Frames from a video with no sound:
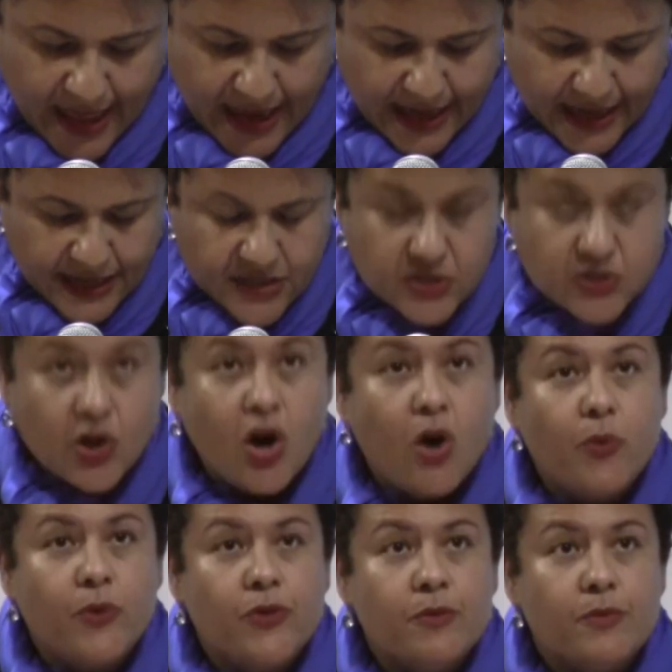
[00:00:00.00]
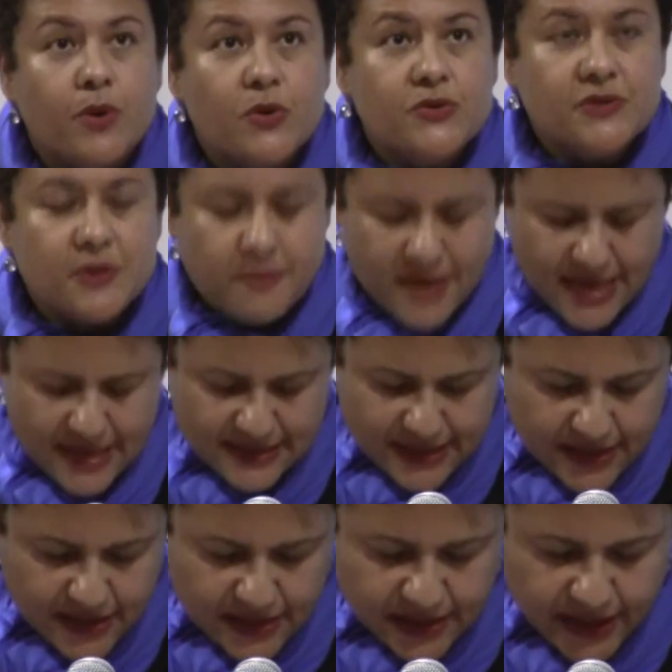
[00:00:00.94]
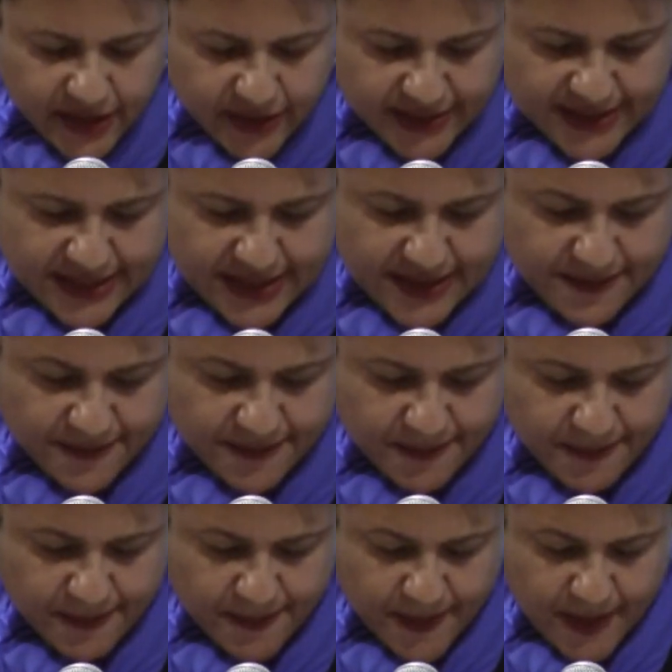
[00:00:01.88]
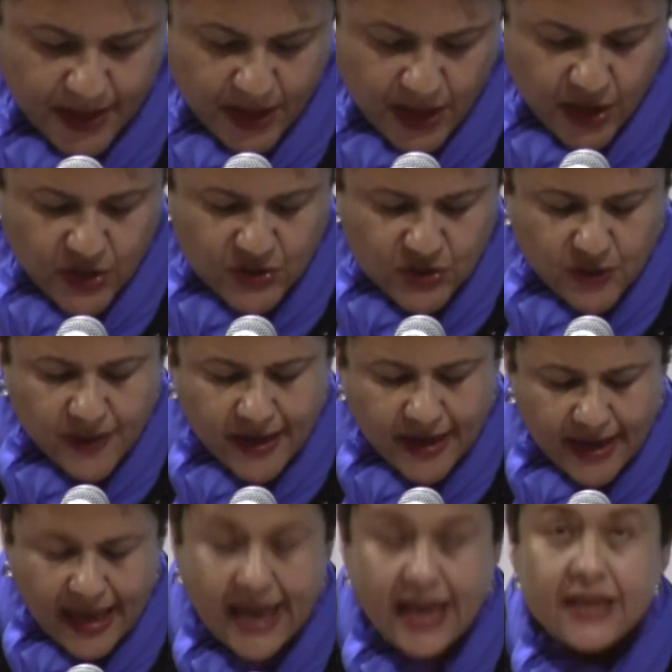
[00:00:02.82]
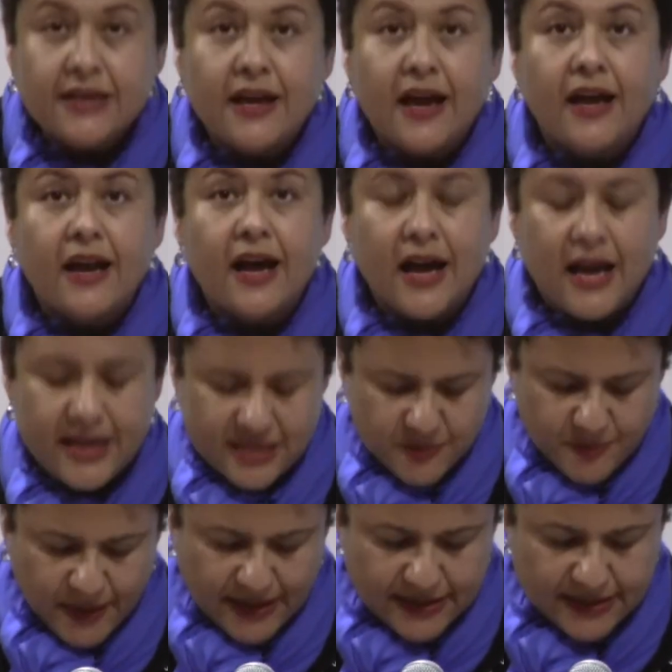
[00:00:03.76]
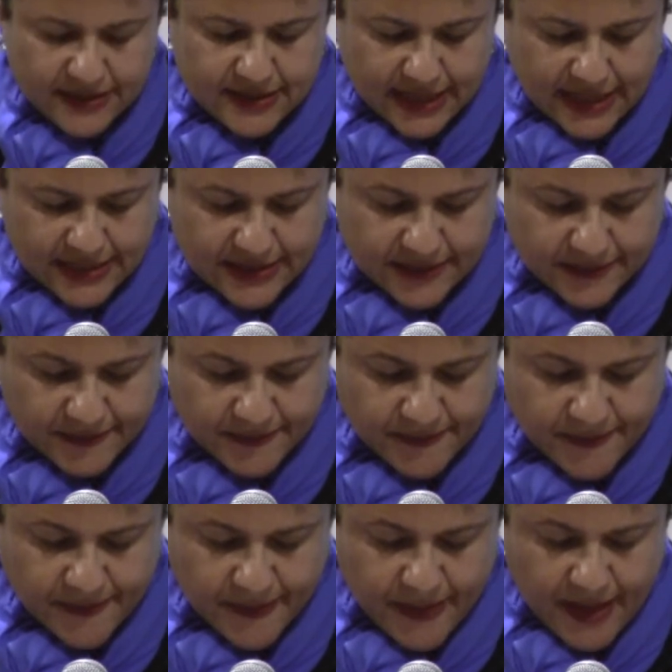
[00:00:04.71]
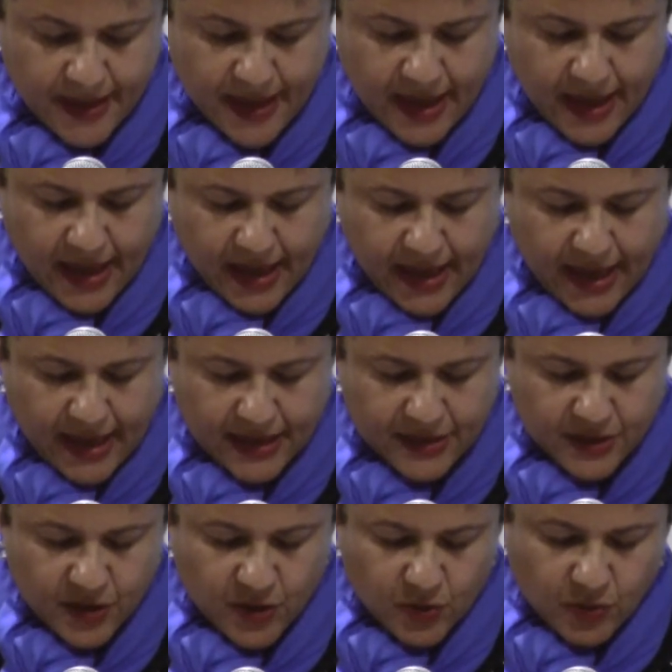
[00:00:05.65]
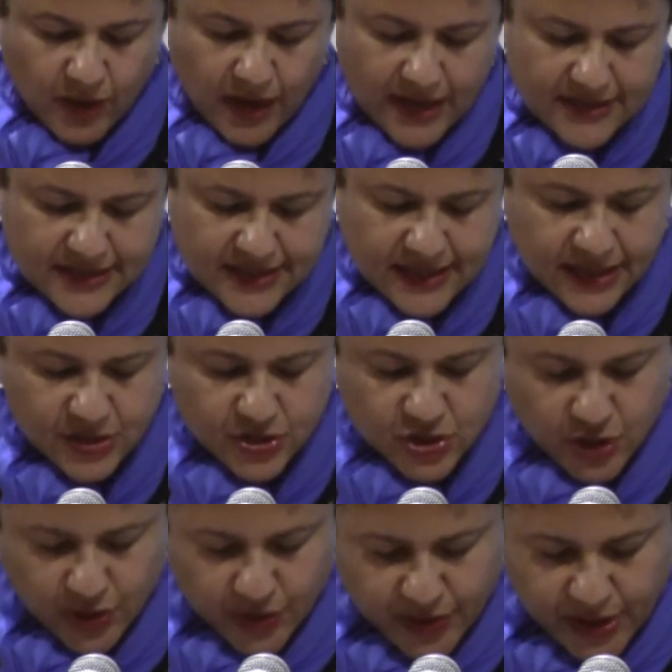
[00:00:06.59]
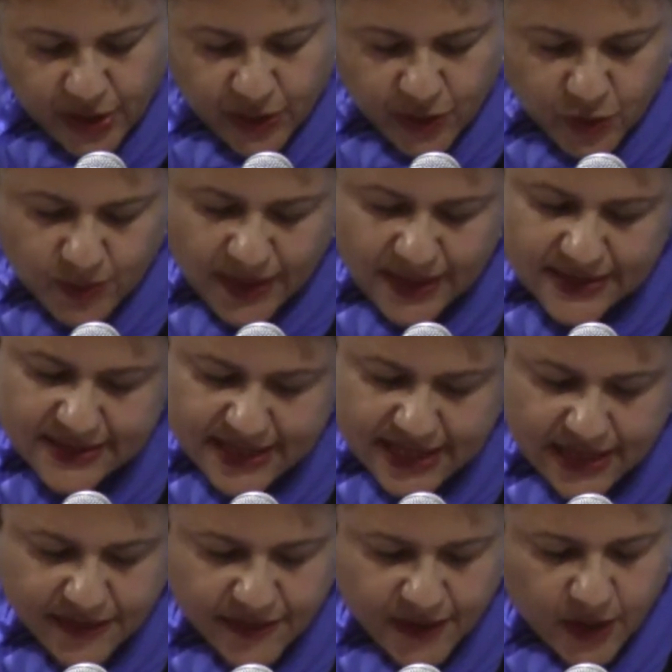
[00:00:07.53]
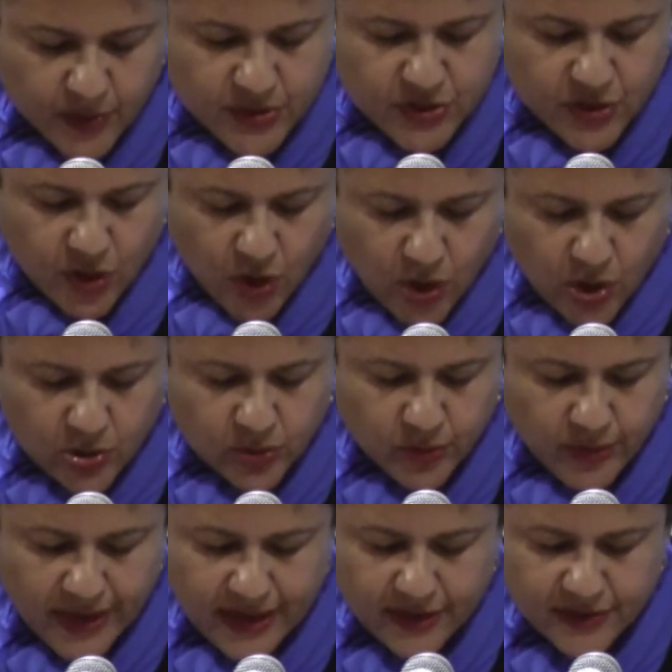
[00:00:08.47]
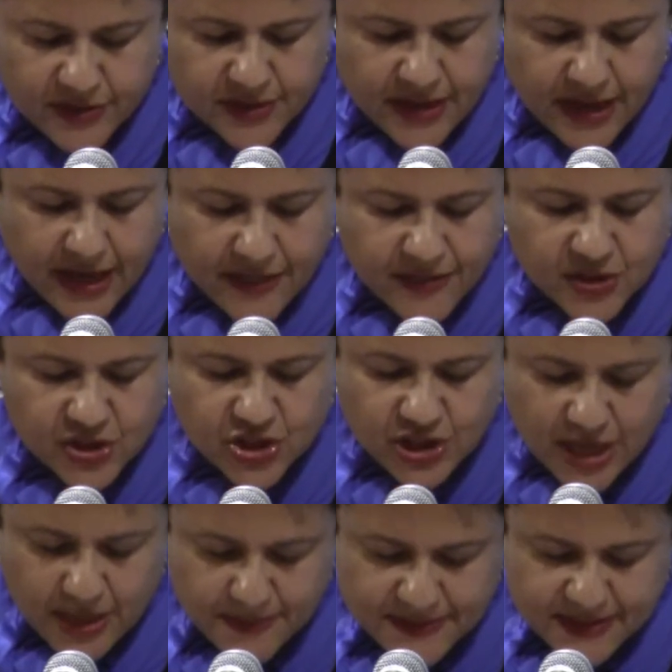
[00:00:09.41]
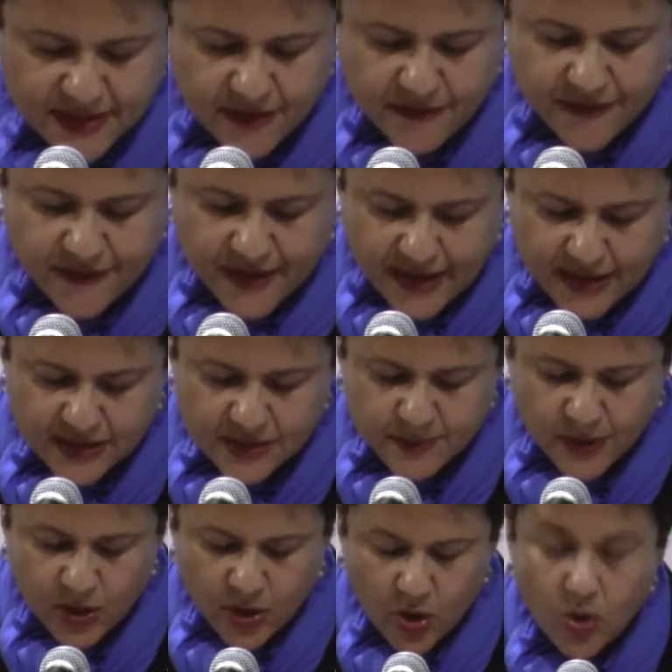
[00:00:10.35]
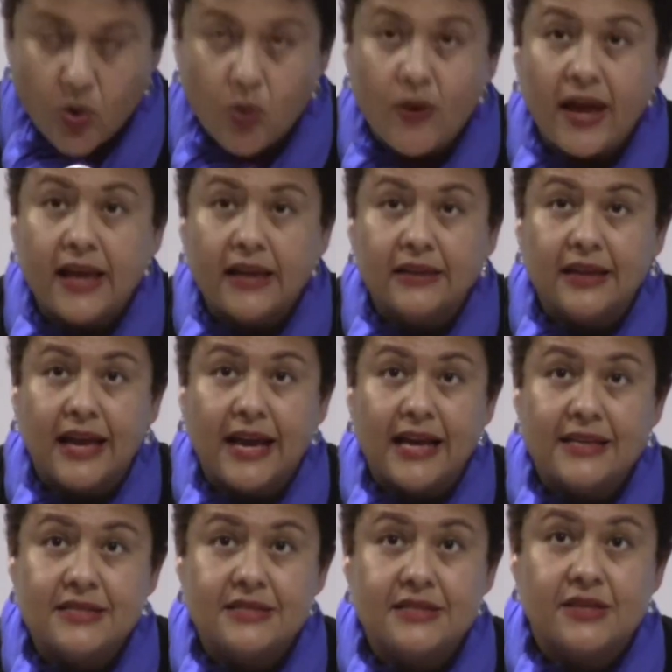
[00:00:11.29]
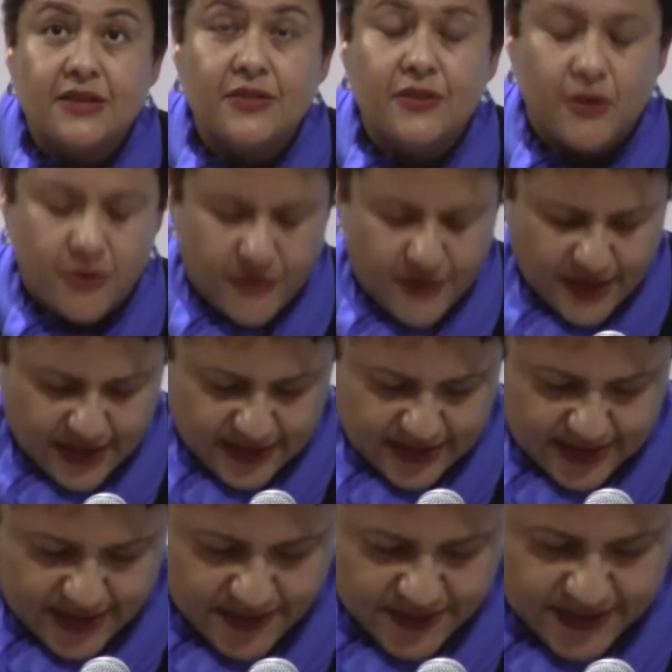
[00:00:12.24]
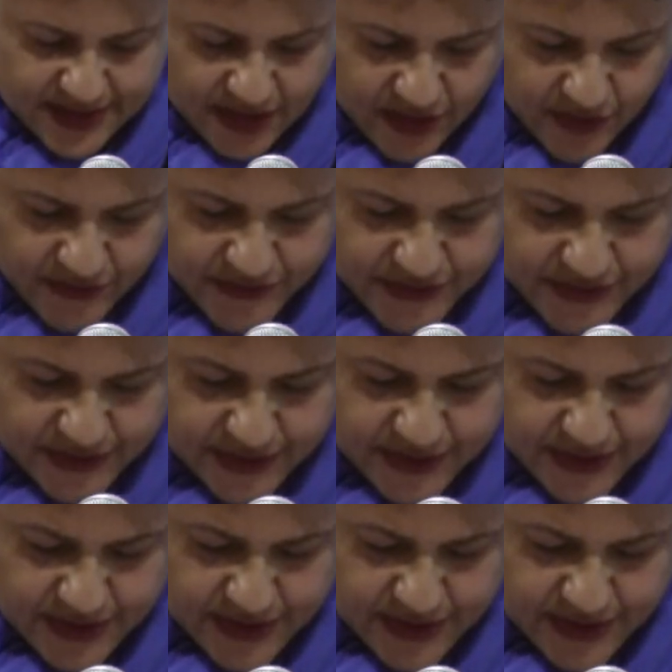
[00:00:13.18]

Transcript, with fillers: And I saw with the most amazing clarity, so that I had not eyes but sight. And rising and turning through my skin, there was all around not the shapes of things, but oh, at last, the things themselves.